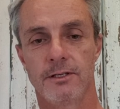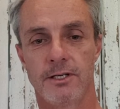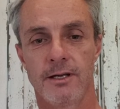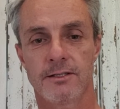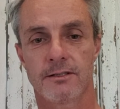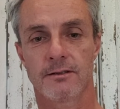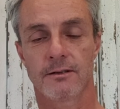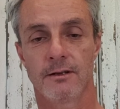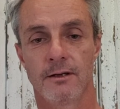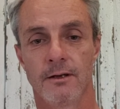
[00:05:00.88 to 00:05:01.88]
your chest,
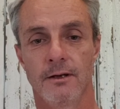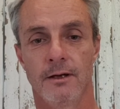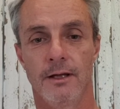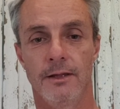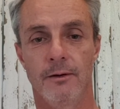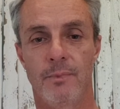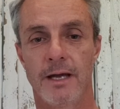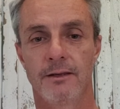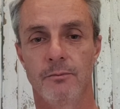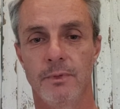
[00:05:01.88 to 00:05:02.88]
And then
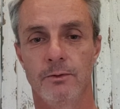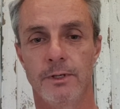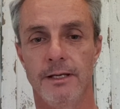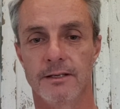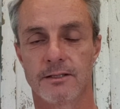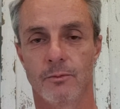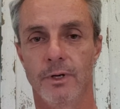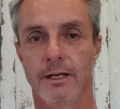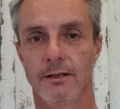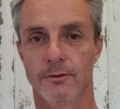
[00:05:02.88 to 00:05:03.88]
about in the middle here
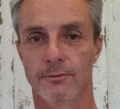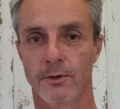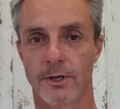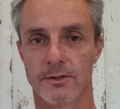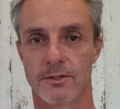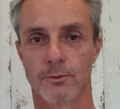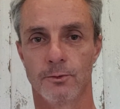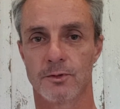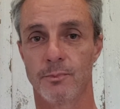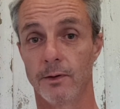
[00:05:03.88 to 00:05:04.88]
somewhere, you'll find a
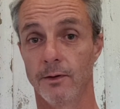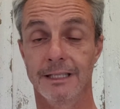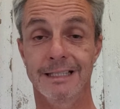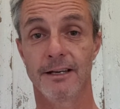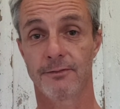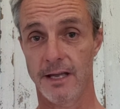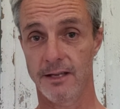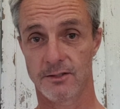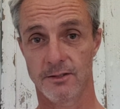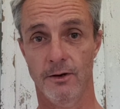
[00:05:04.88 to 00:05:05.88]
sore spot on the
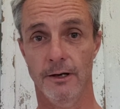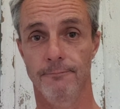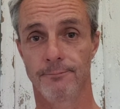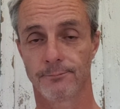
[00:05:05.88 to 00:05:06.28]
left-hand side.